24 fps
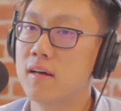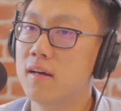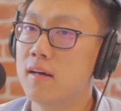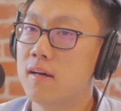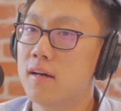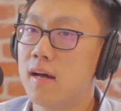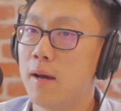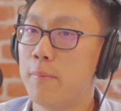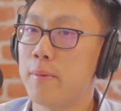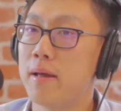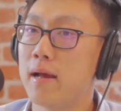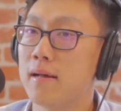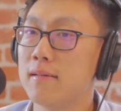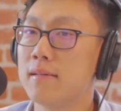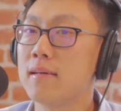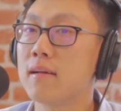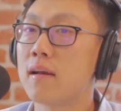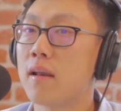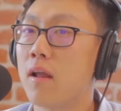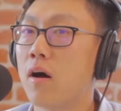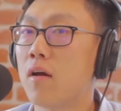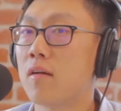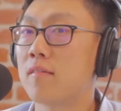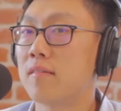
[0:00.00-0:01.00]
I mean, I think a
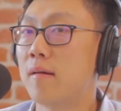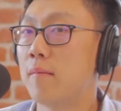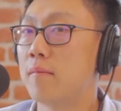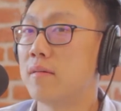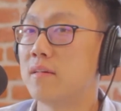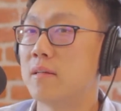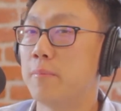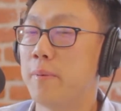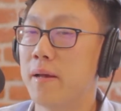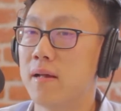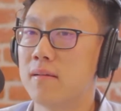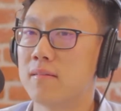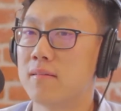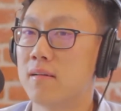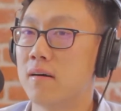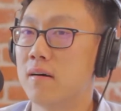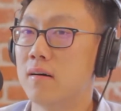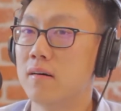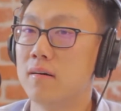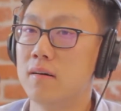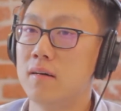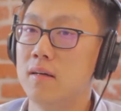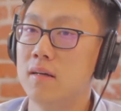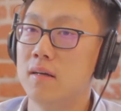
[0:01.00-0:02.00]
lot of them, it depends
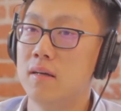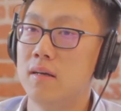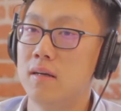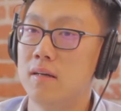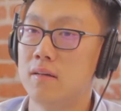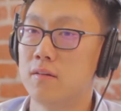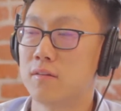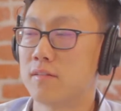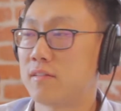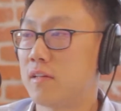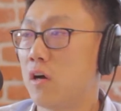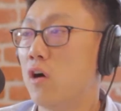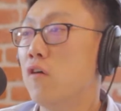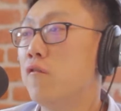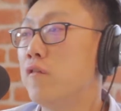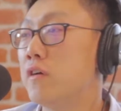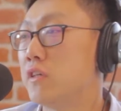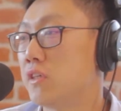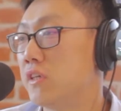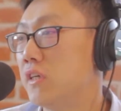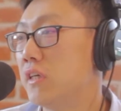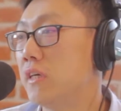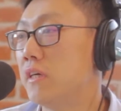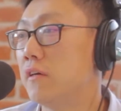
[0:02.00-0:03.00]
on,
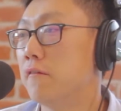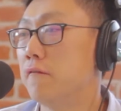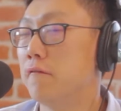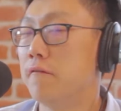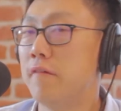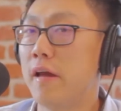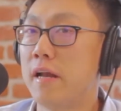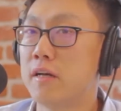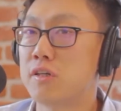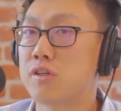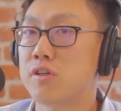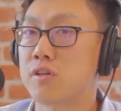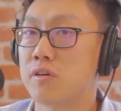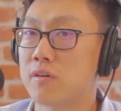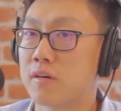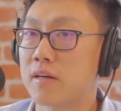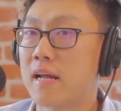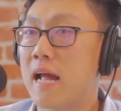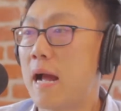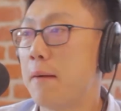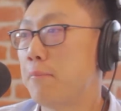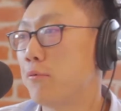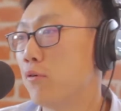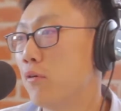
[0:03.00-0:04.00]
selfishly, venture
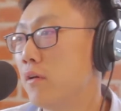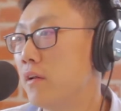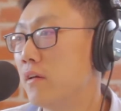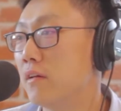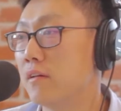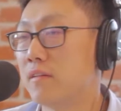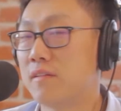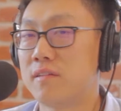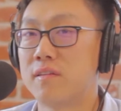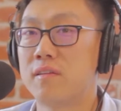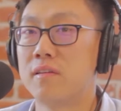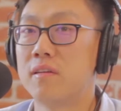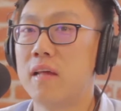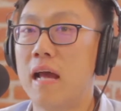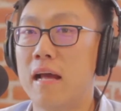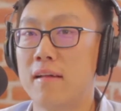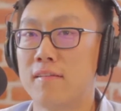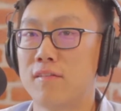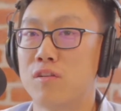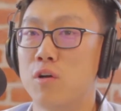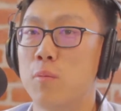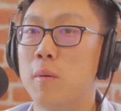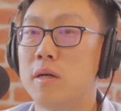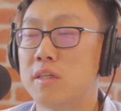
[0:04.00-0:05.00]
capitalists has
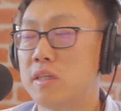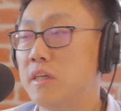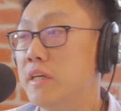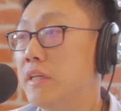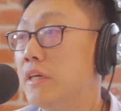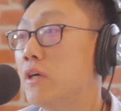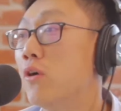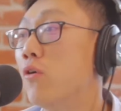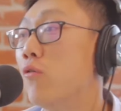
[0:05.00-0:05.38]
so much legal